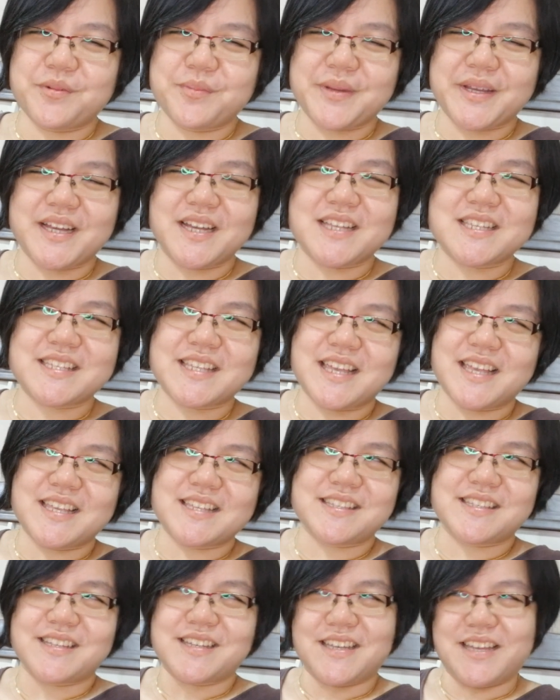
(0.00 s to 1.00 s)
because
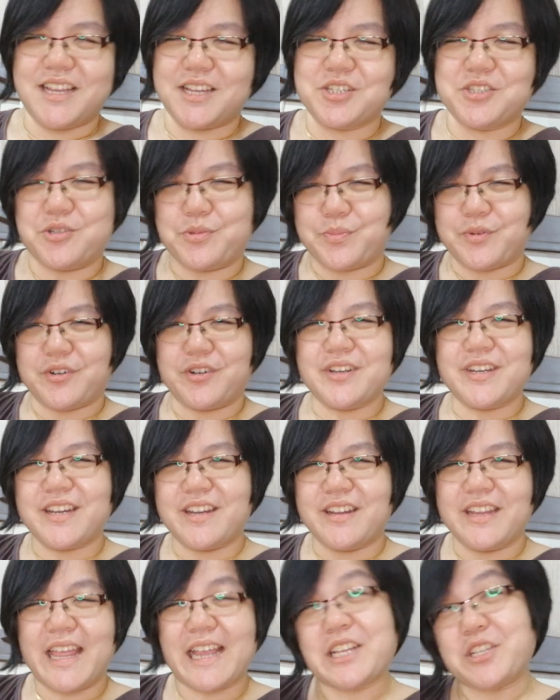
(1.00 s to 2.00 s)
as an extrovert,
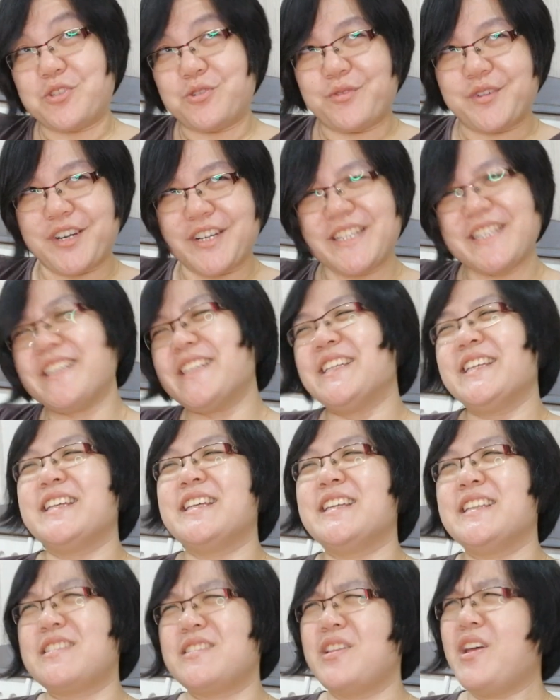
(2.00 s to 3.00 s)

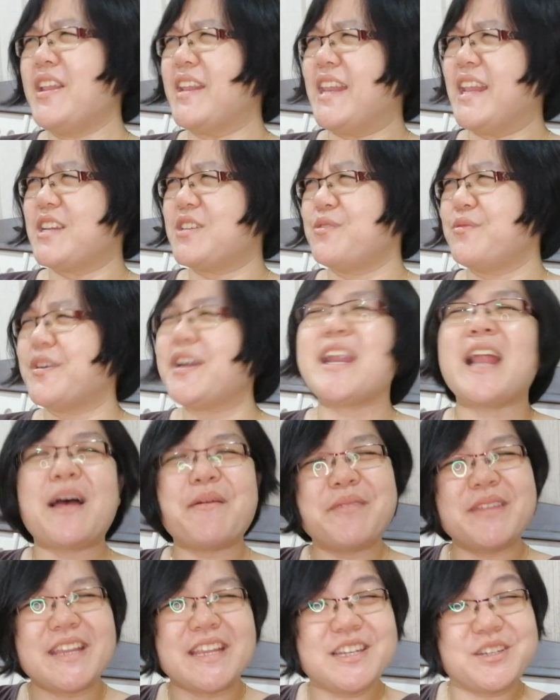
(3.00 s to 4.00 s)
it's not an extrovert,
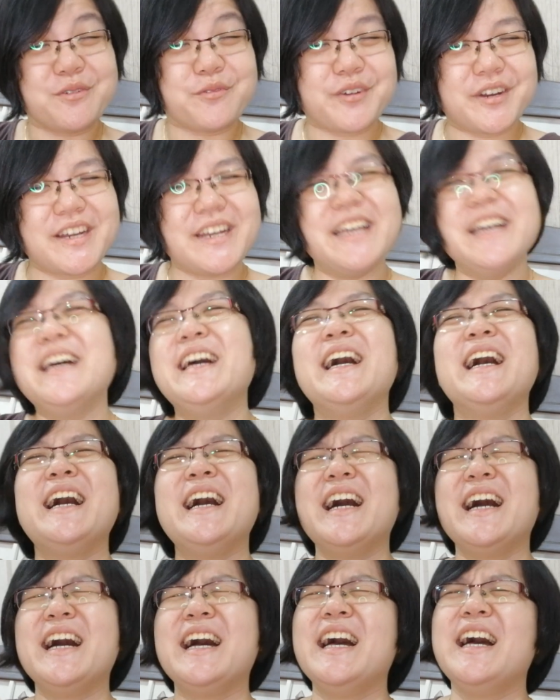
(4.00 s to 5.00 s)
I'm an introvert,
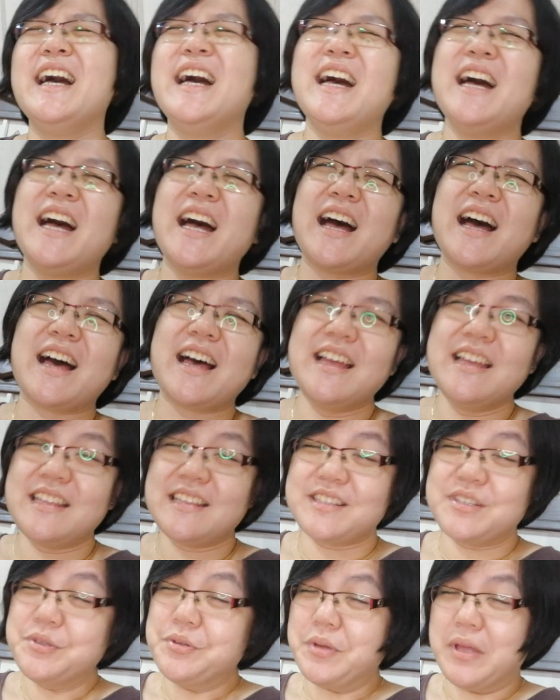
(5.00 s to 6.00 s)

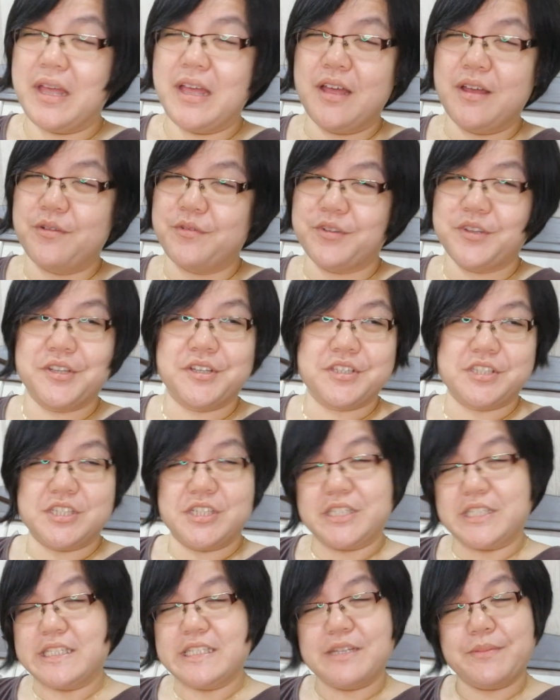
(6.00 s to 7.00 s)
I do have a
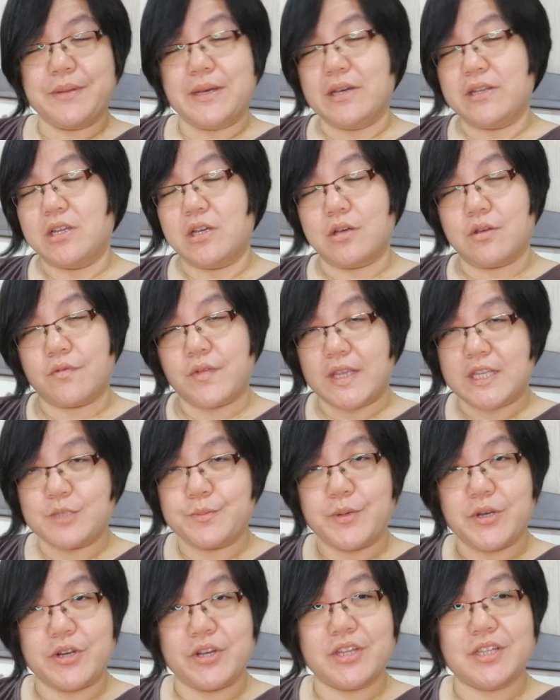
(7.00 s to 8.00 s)
certain amount of
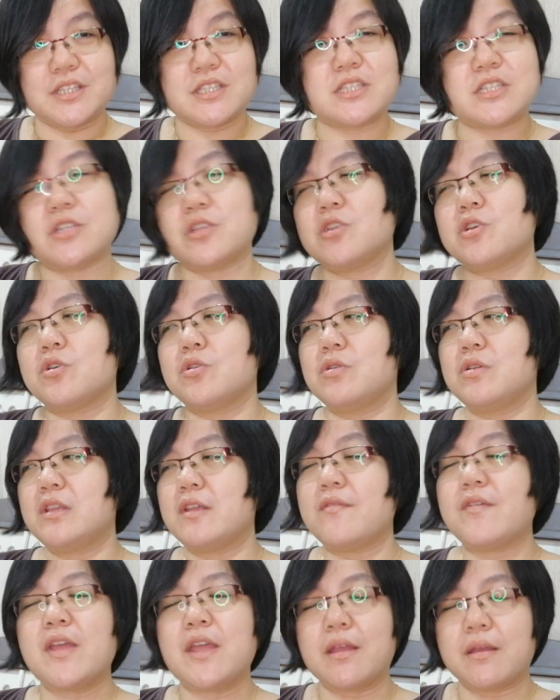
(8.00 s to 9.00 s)
experience,
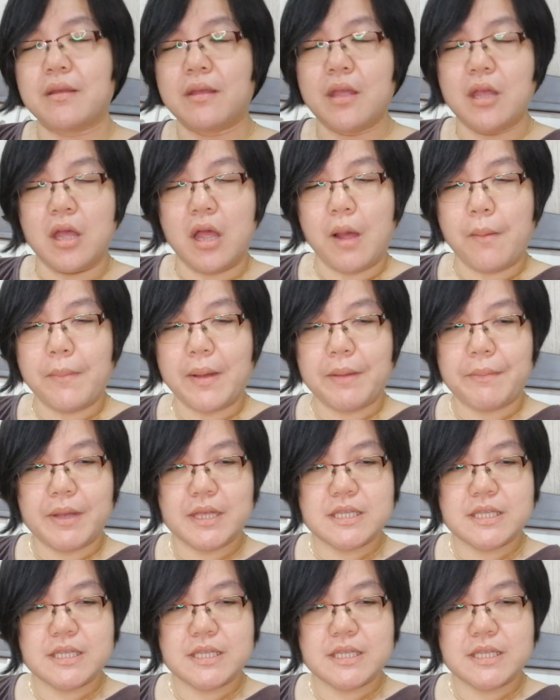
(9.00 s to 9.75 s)
living by